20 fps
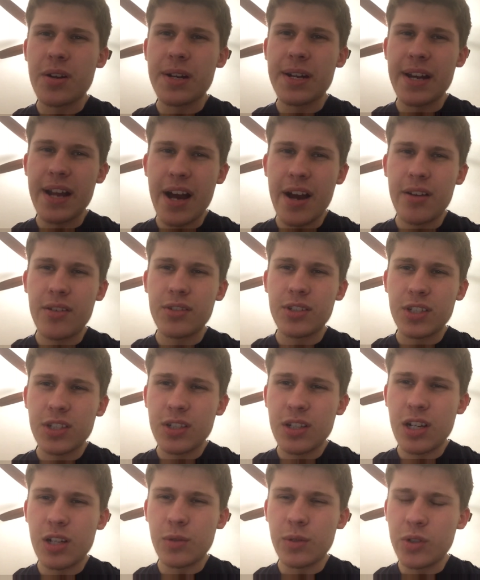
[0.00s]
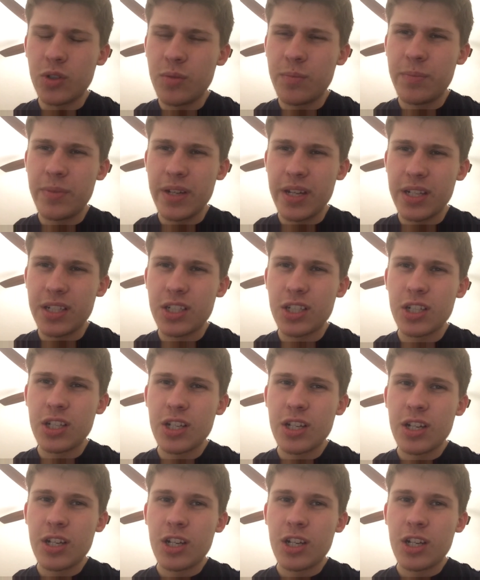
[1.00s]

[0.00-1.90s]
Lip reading: it out a little bit,